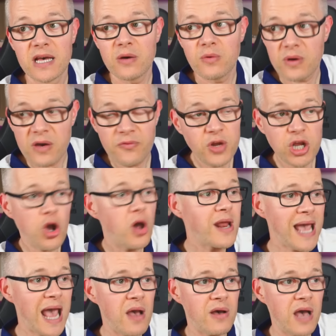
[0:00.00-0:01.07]
If we'd have gone
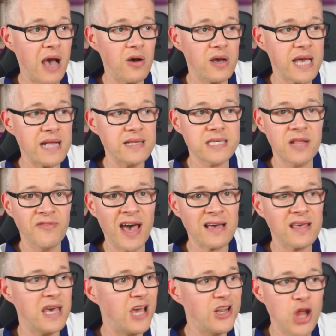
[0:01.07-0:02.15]
out against
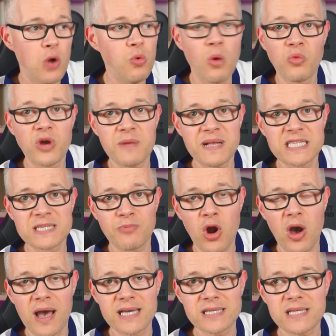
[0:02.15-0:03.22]
Slovakia, no one would have been
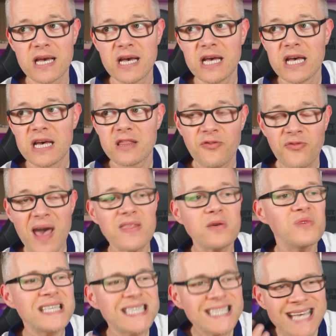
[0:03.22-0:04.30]
surprised. The fact that we
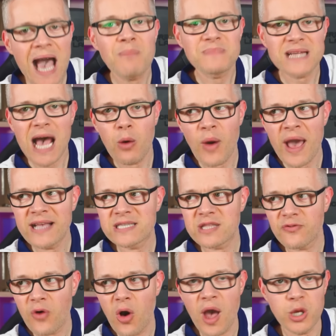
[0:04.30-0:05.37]
scammed our way to the
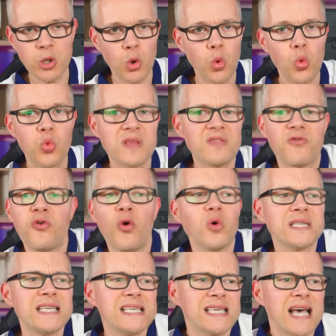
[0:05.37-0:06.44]
final with
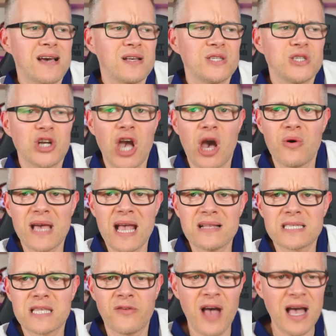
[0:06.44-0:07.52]
40 seconds to go against
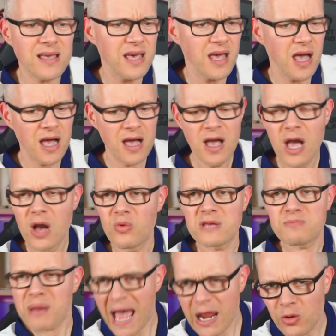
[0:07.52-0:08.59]
Slovakia, with
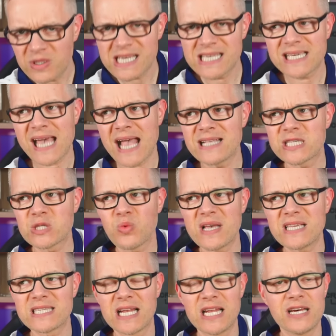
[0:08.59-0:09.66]
penalties against
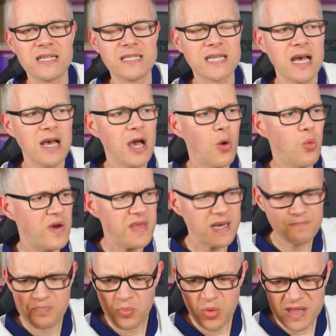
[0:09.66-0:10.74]
Switzerland, with
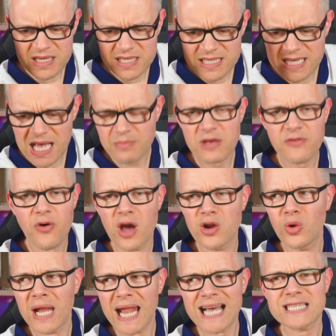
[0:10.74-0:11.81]
a semi-final
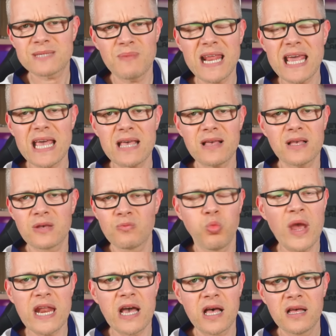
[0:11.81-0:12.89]
last-minute
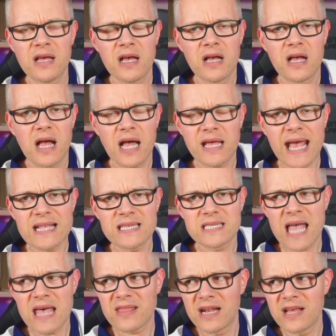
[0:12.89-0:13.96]
winner against
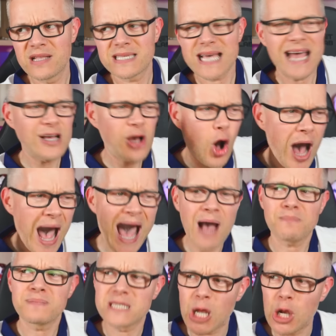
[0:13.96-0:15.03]
Netherlands, and got
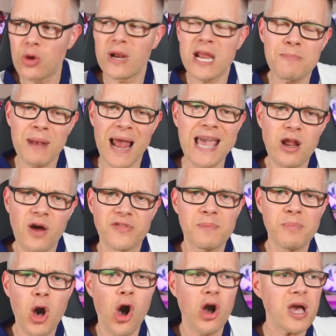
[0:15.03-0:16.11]
absolutely played off the
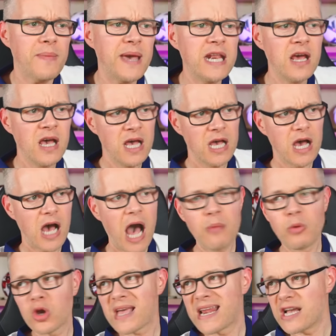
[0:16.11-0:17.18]
park. I mean, I'm
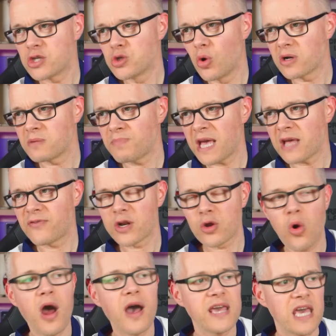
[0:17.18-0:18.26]
looking at Jordan Pickford
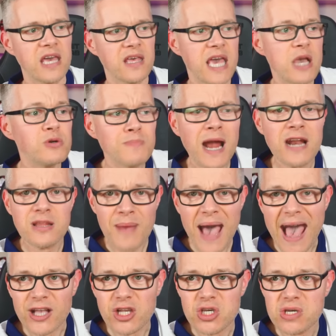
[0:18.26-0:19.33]
crying. He was man of the
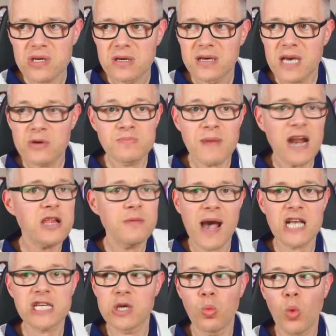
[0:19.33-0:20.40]
match. He was man of the
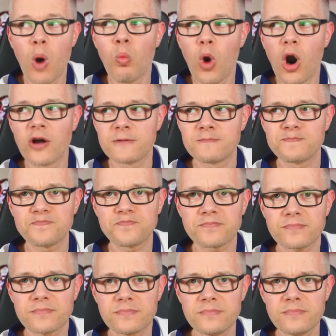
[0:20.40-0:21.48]
match at 1-1.
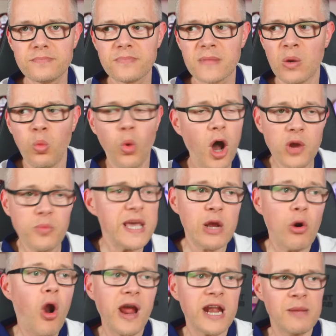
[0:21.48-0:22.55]
What are we
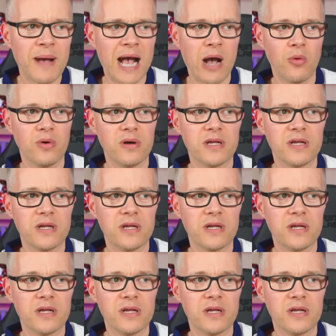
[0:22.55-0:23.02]
crying about?